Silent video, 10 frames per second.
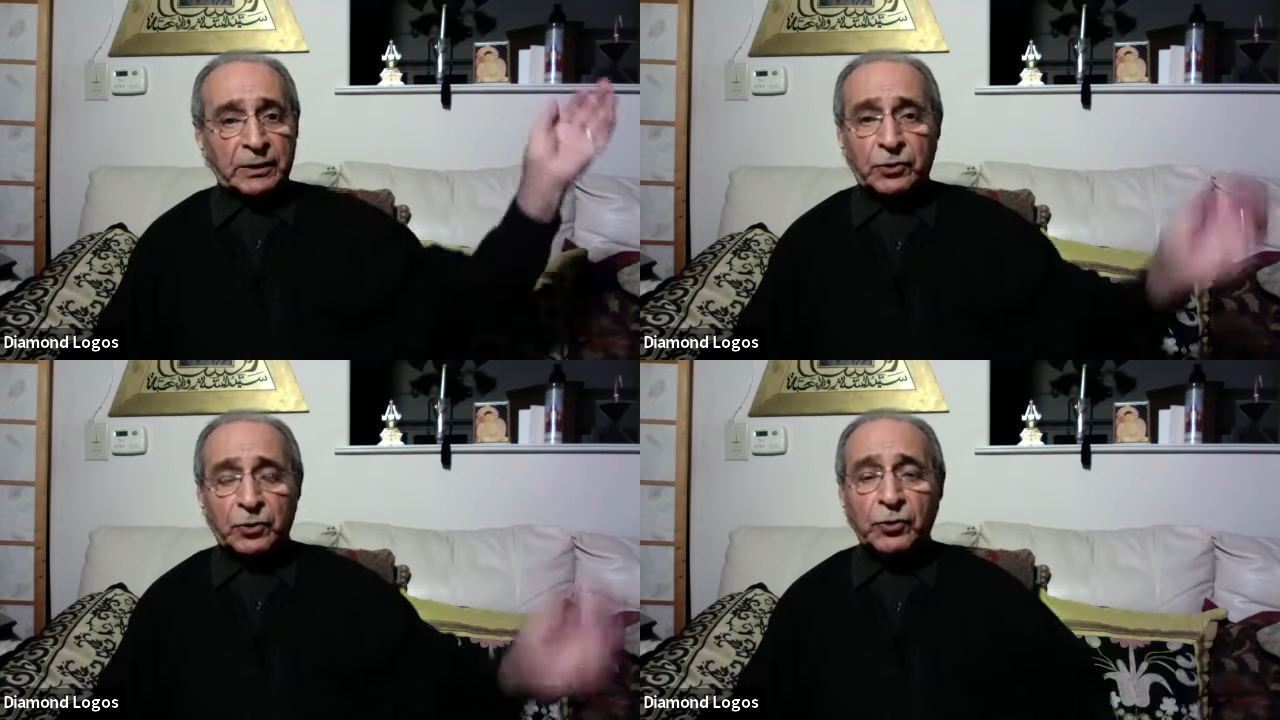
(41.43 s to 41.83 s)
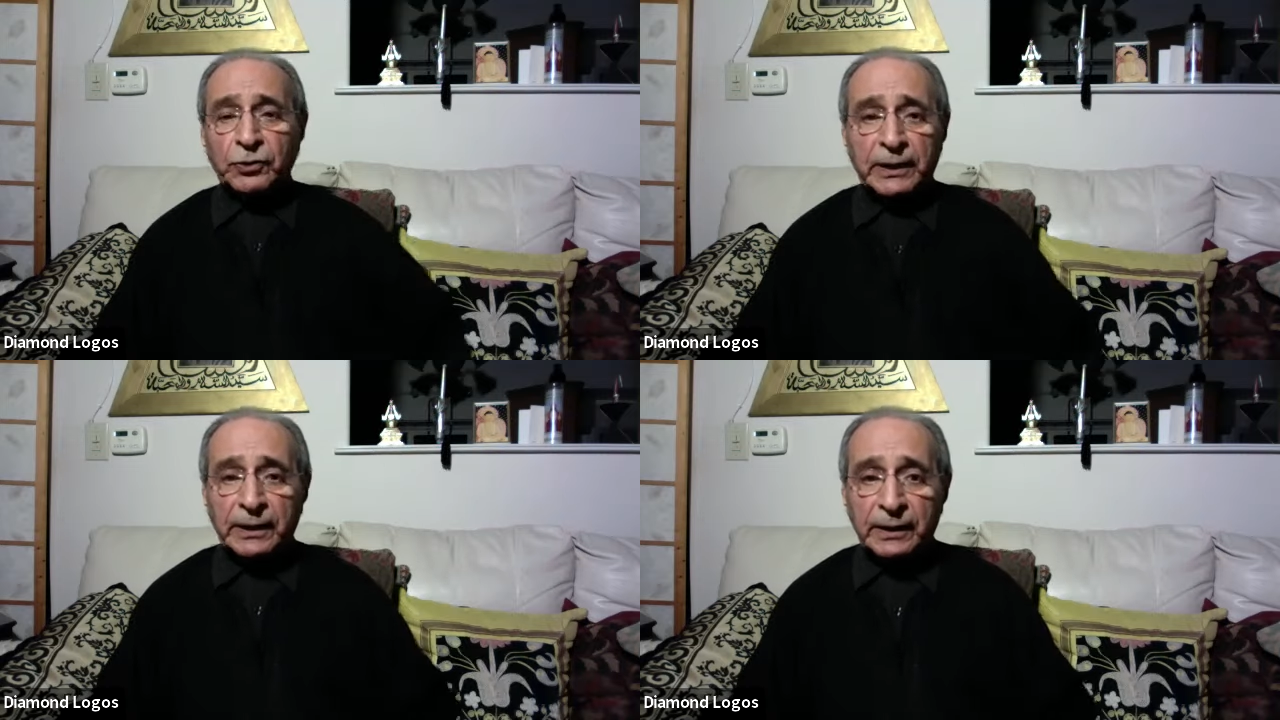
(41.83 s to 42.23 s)

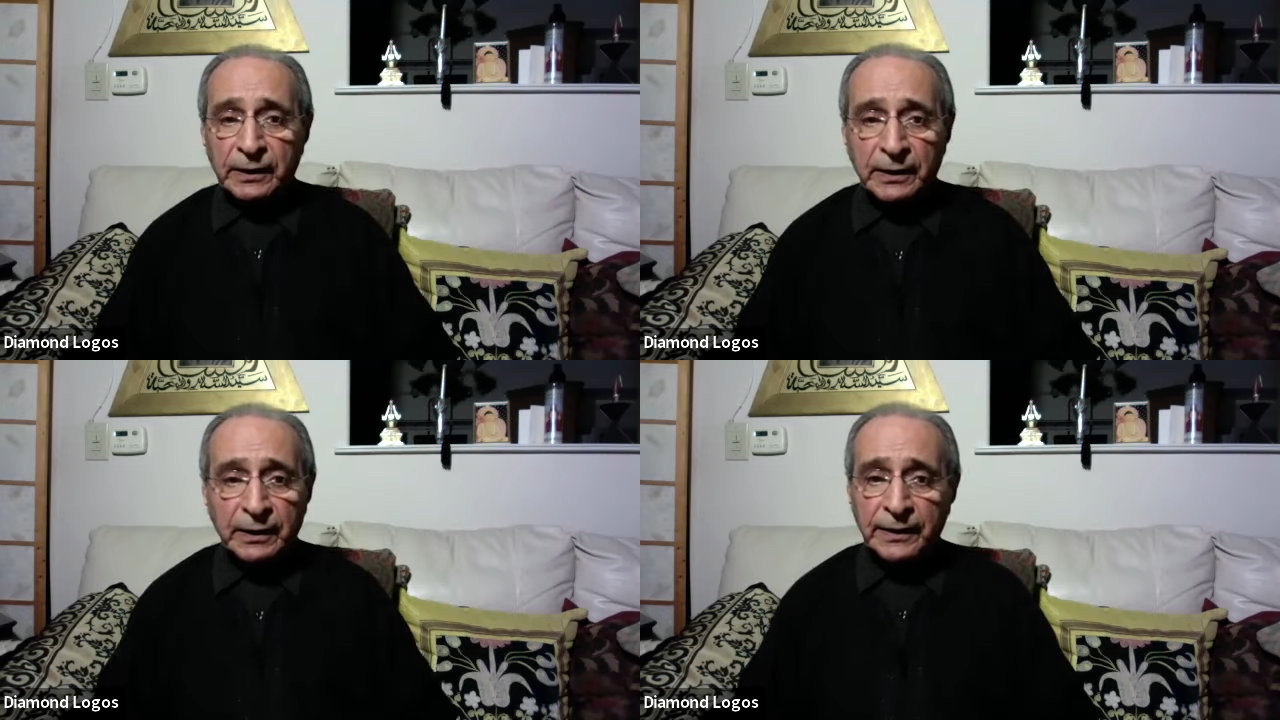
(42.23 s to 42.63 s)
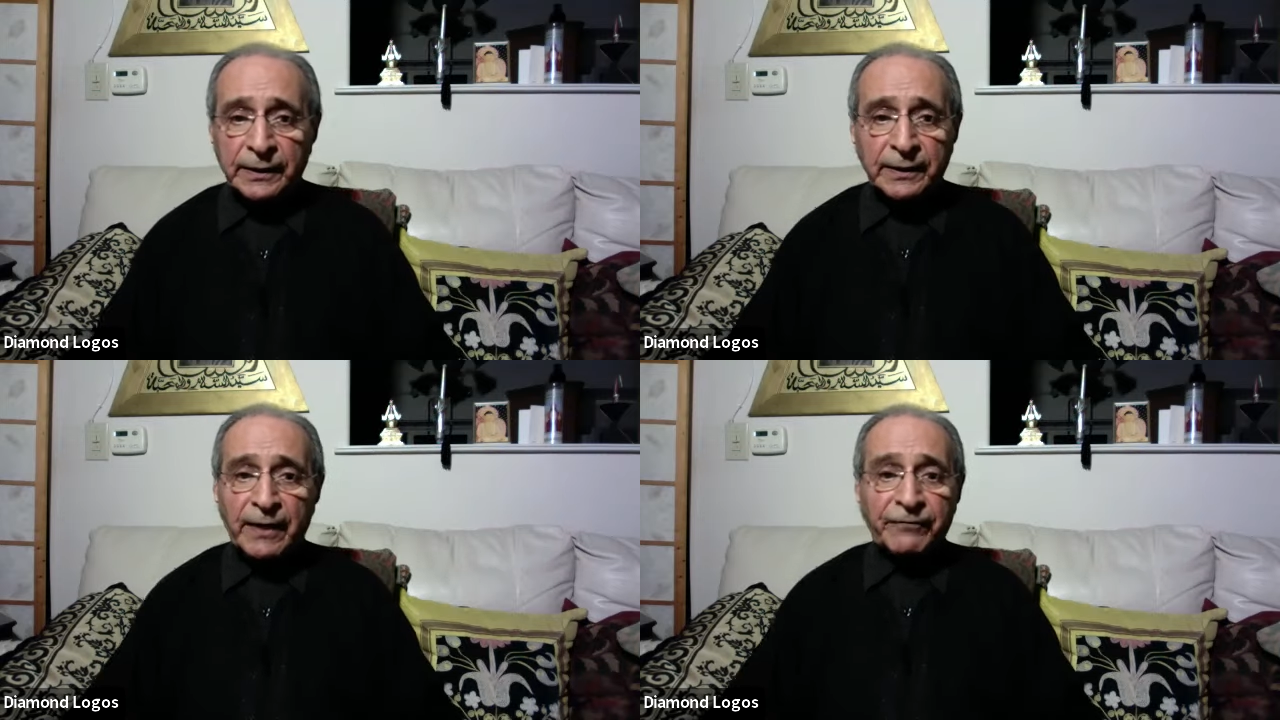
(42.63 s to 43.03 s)
taught
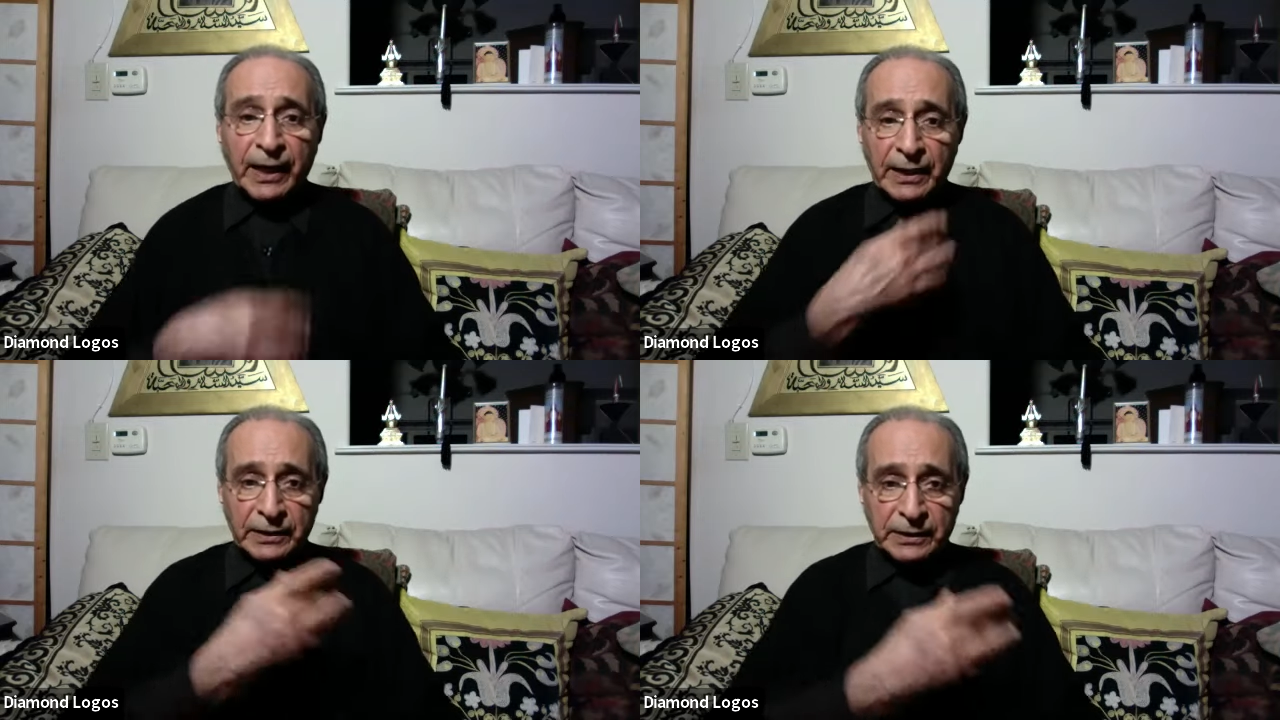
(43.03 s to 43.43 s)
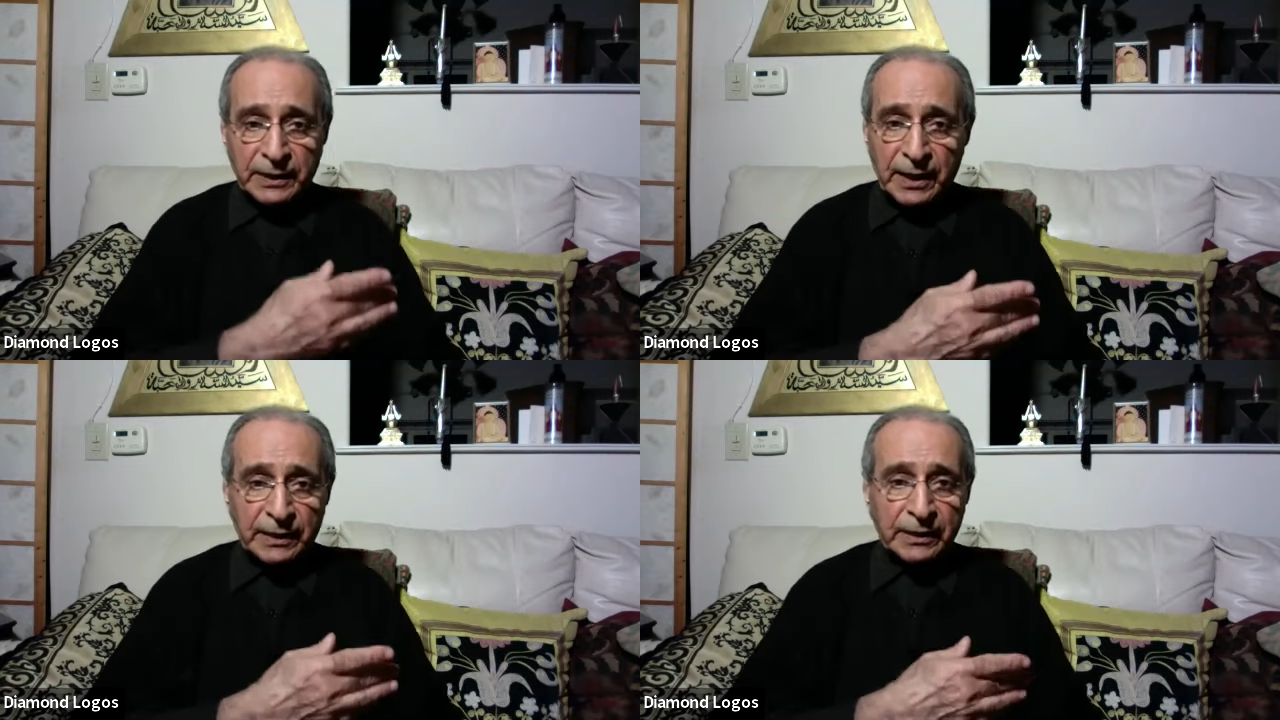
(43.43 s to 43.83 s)
in
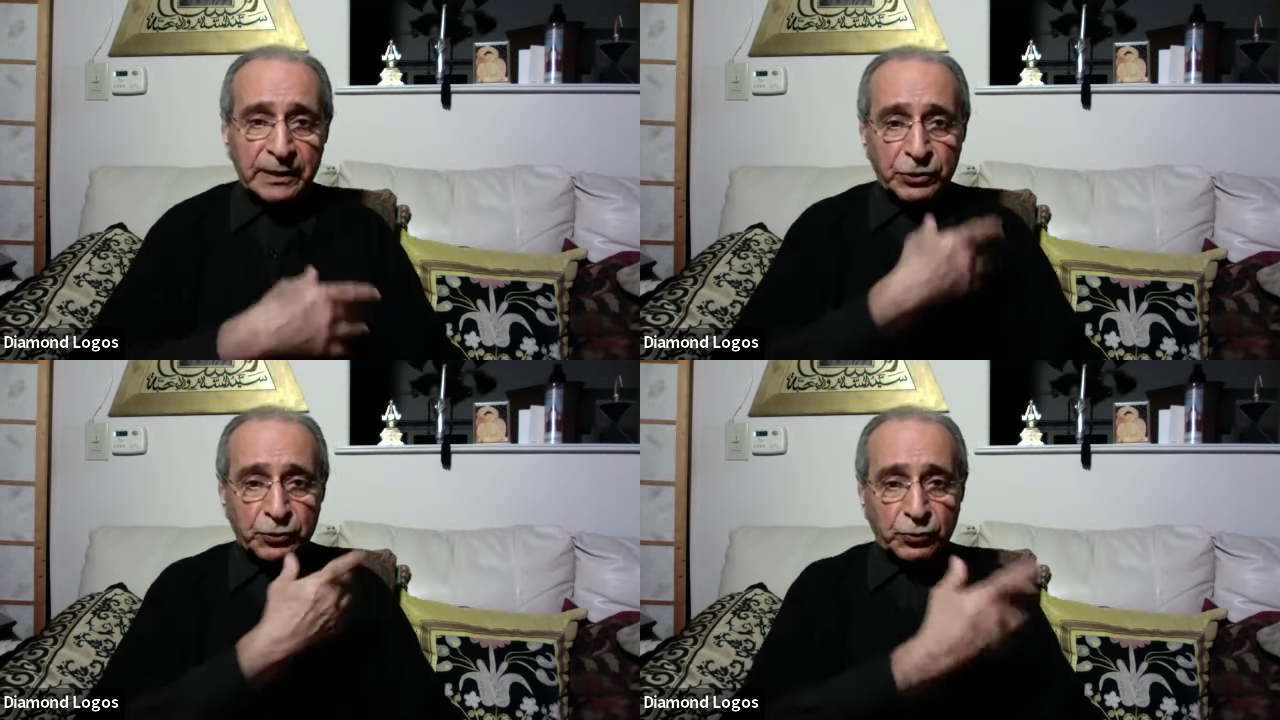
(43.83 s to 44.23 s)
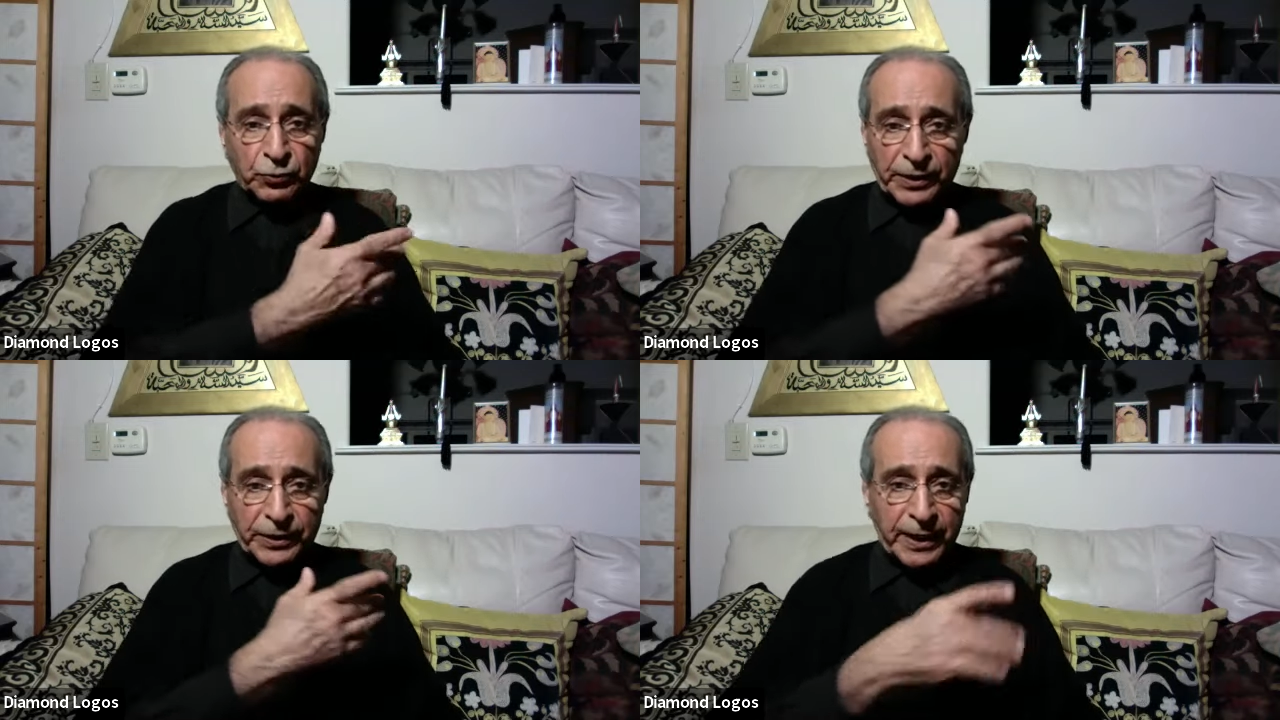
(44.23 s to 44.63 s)
Afghanistan in a
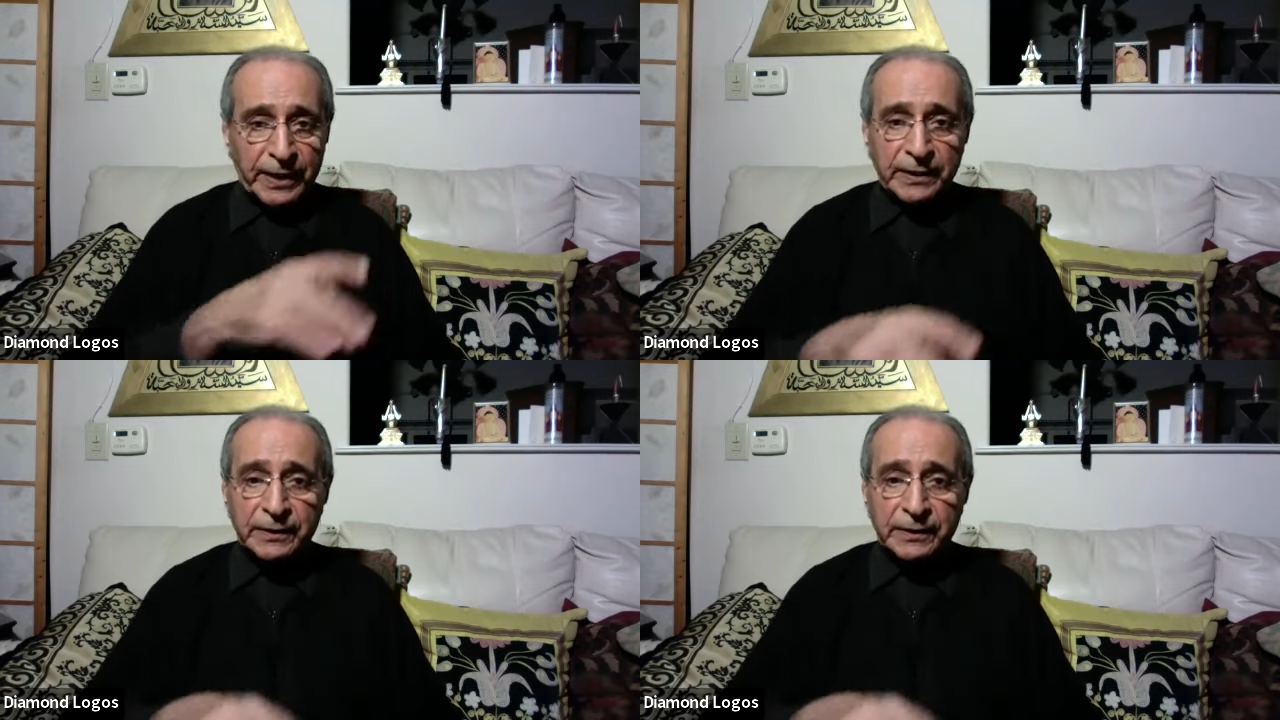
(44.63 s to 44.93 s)
school there,